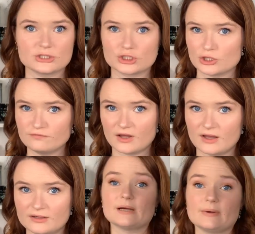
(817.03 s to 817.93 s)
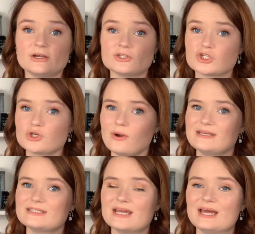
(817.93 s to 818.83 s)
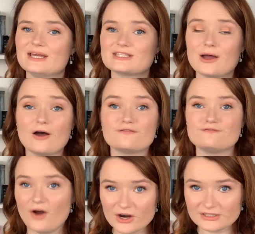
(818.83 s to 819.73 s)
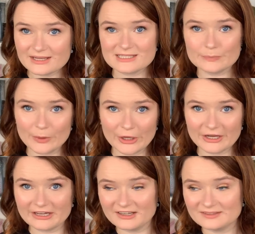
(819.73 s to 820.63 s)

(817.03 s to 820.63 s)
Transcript: It's so fun. Barbarian's Choice is Farley's book,